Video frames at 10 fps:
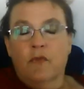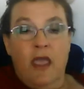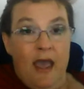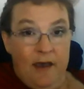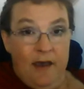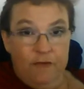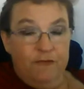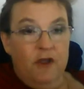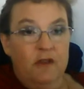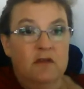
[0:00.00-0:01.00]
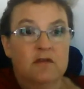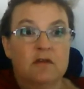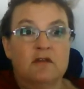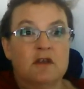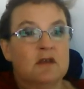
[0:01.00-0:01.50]
they have to fund this
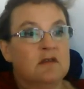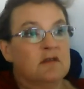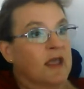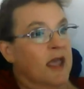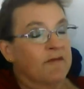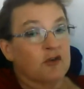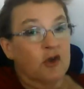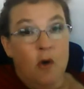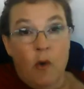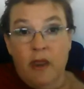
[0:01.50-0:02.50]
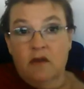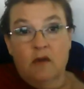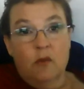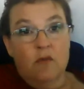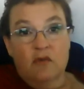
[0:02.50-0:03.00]
disease, they have to quit
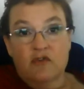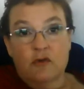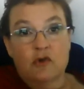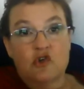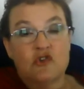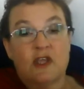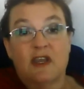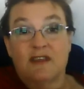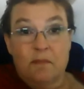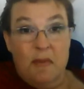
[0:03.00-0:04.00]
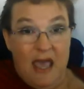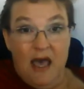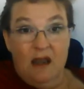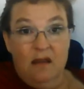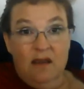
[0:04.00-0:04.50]
doing research that is
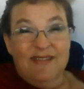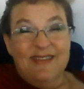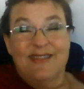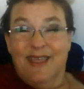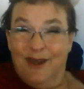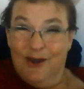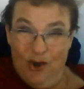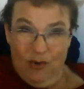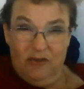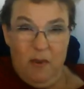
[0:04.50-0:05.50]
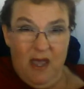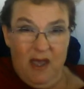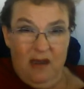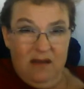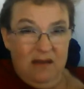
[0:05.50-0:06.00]
bad, that they know is
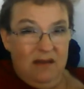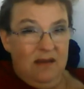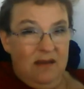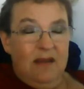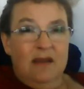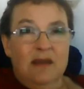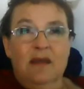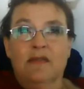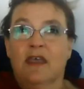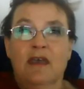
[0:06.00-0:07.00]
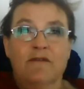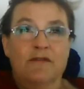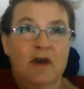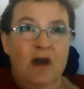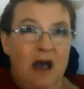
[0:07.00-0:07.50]
bad. They
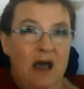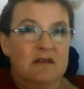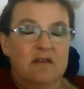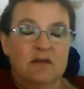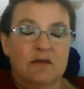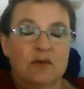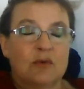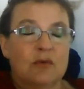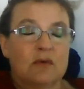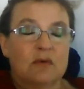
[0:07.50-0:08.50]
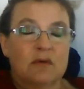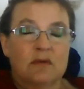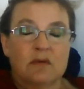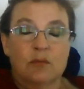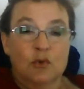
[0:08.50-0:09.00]
have got to
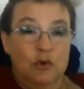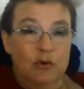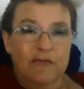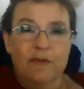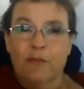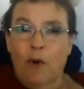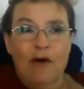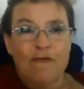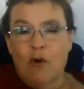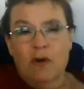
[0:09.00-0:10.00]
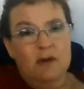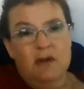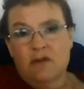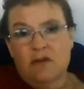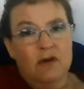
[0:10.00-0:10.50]
move the ball forward
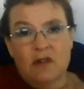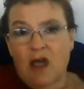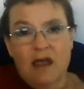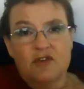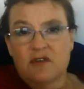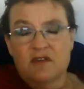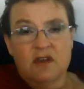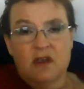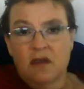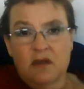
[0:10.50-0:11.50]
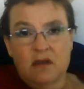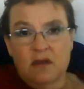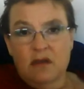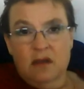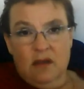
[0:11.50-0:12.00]
because there are lives at stake.
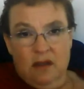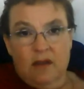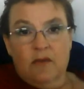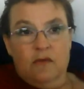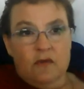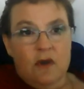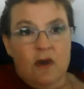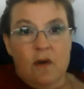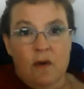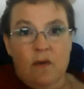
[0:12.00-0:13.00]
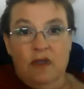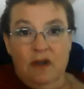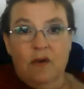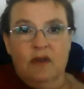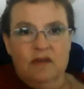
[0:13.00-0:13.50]
So, you
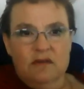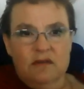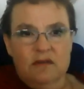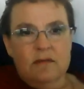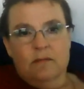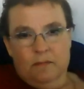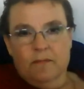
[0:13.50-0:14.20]
know, it's...